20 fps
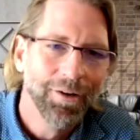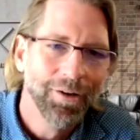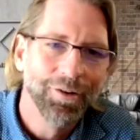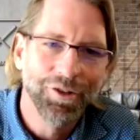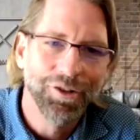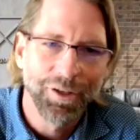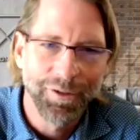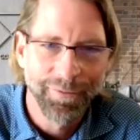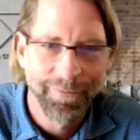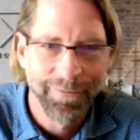
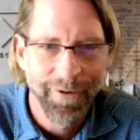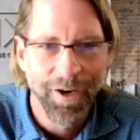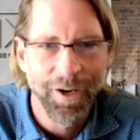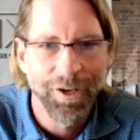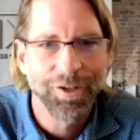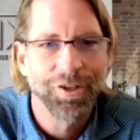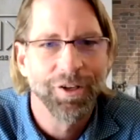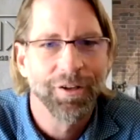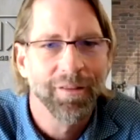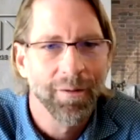just
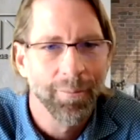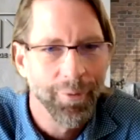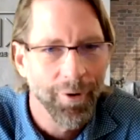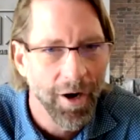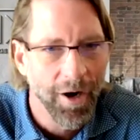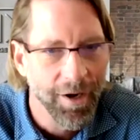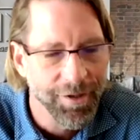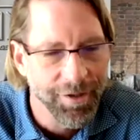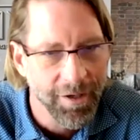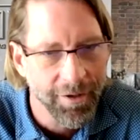finishing the
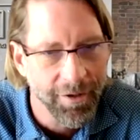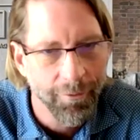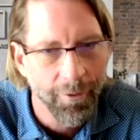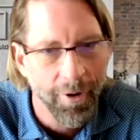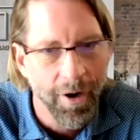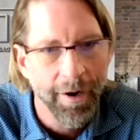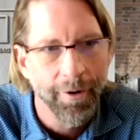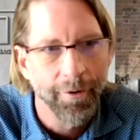project, right?